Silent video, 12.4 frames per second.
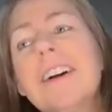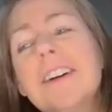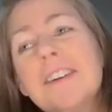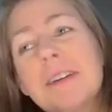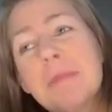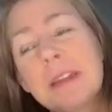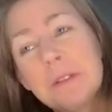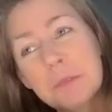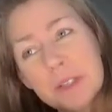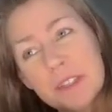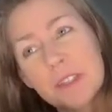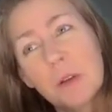Oh, I bet it
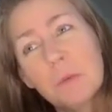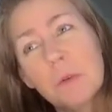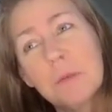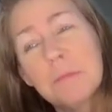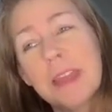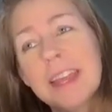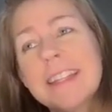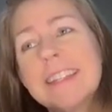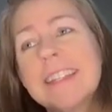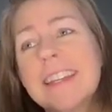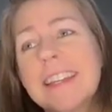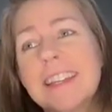was so
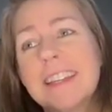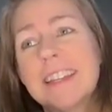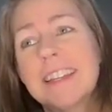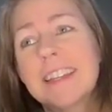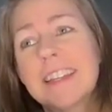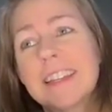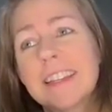romantic.